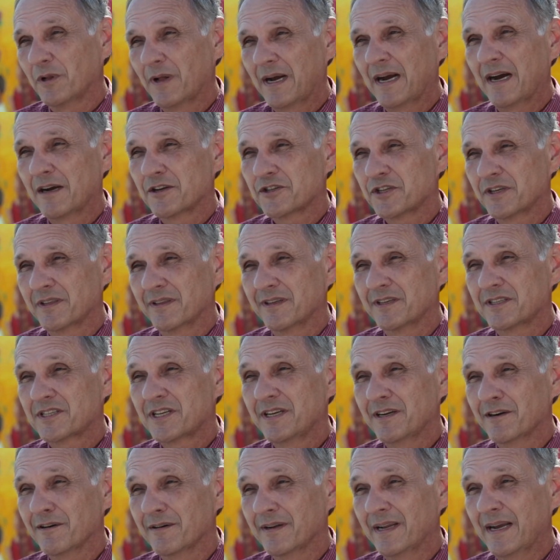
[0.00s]
housing that's
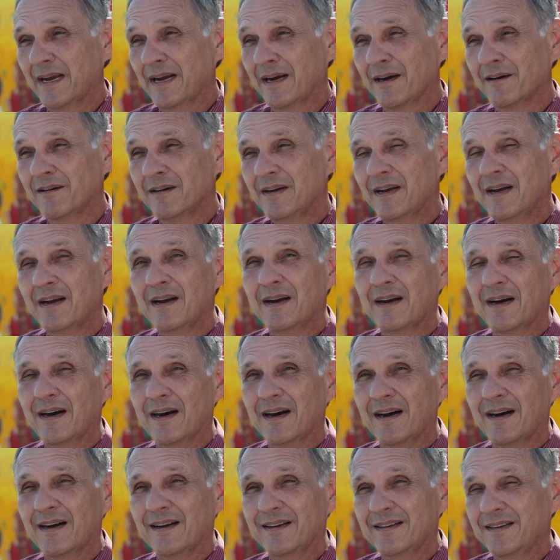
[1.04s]
here now,
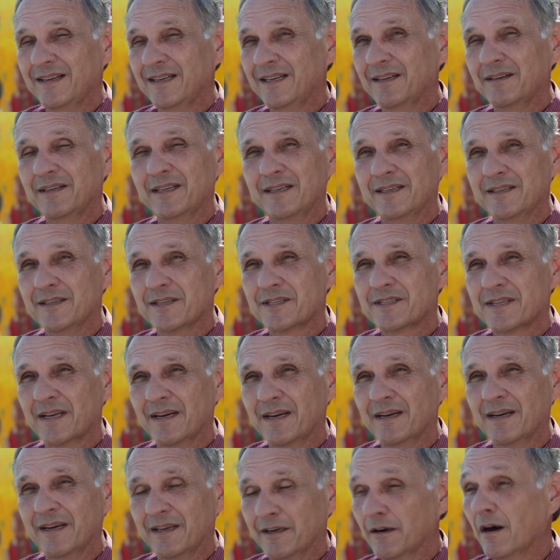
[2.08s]
it is
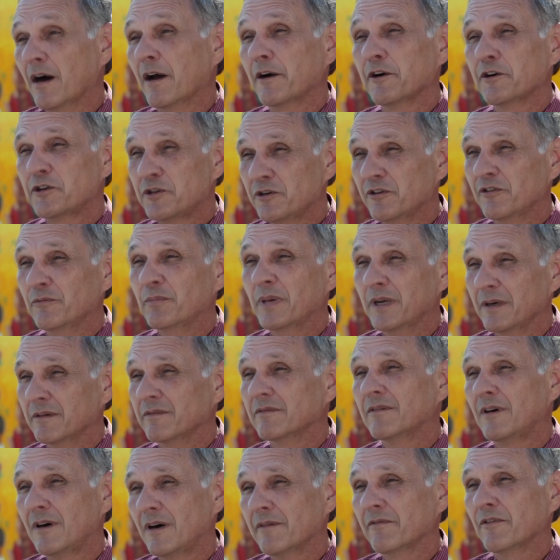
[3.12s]
an honor to have been
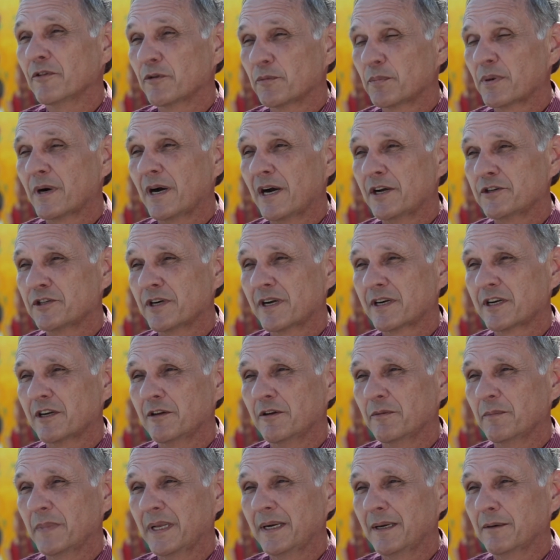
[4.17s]
involved in the project and
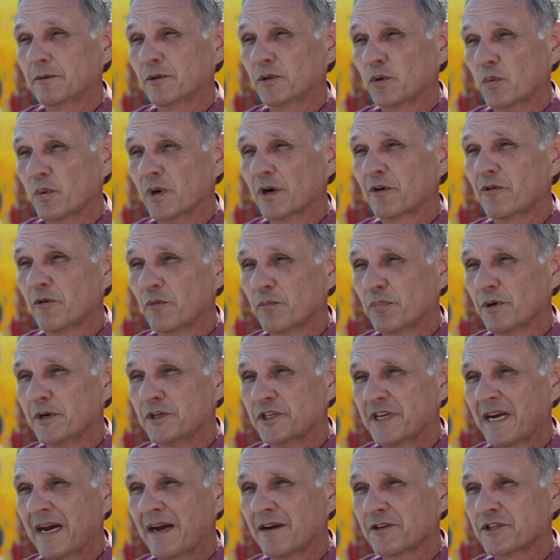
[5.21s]
to be able to work with Bridge
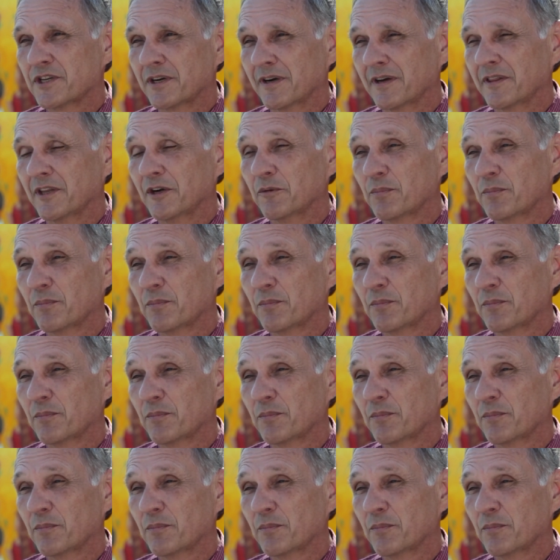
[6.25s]
Housing on their